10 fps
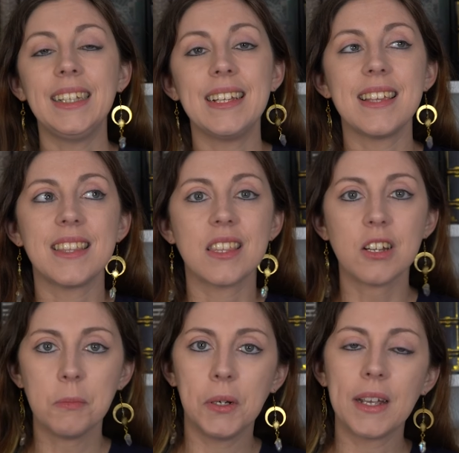This is the
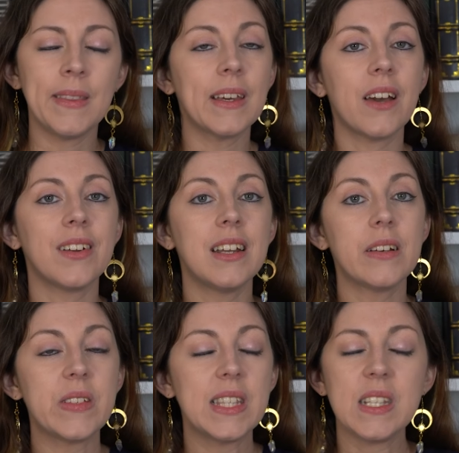third book in the
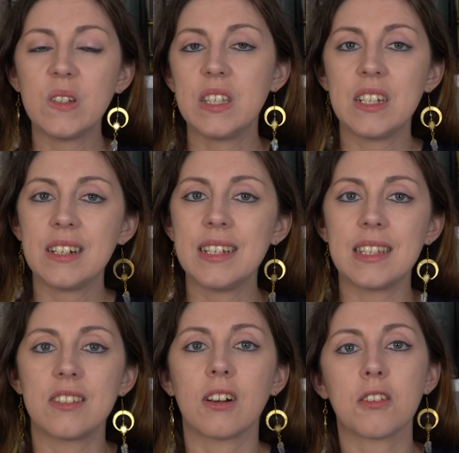Covenant of Steel series
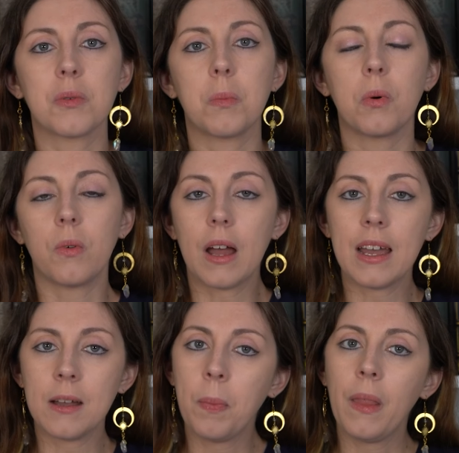that starts with
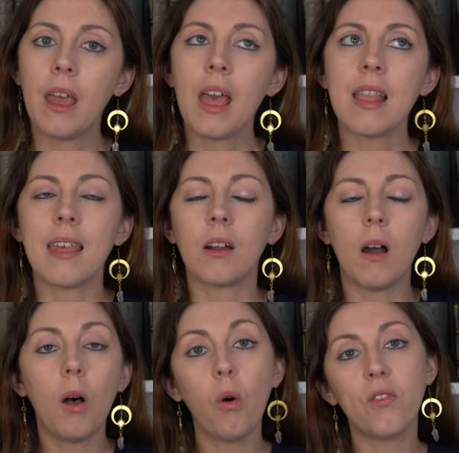Pariah. They are
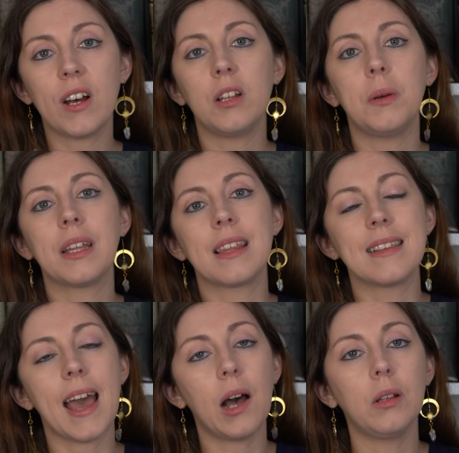all following
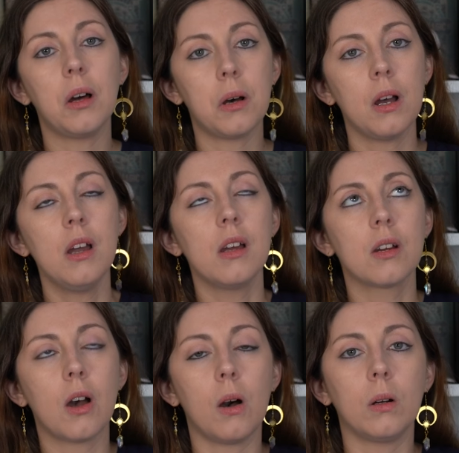this outlaw
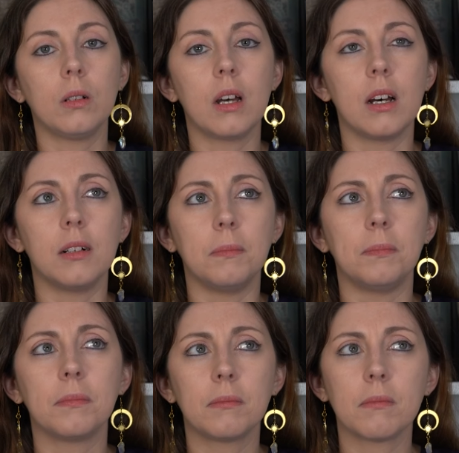called
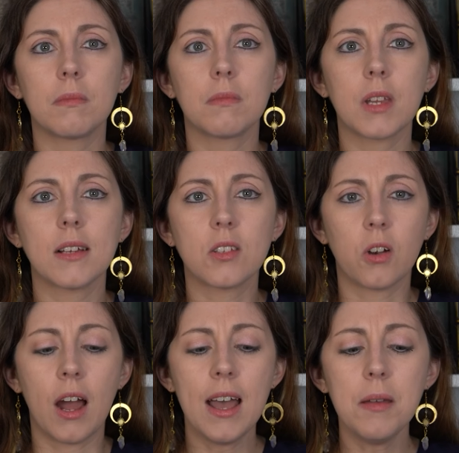
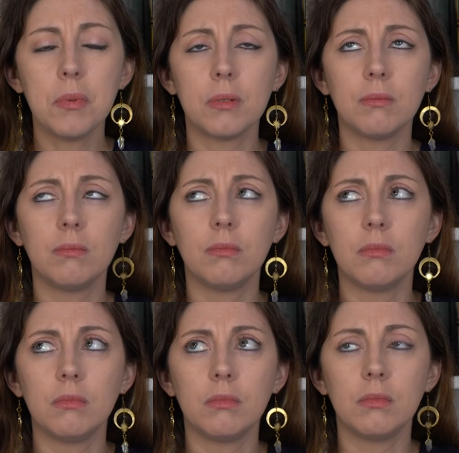Scribe?
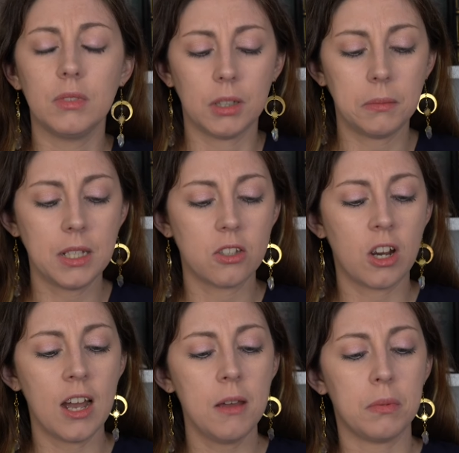Something
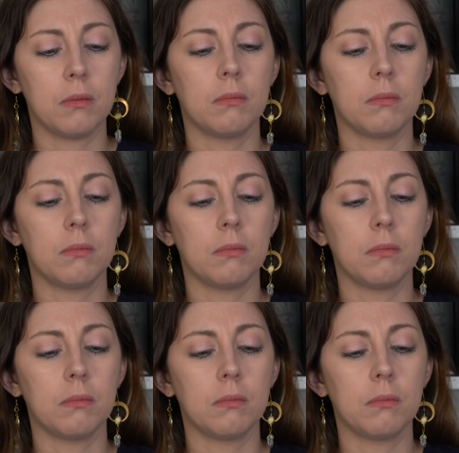Scribe?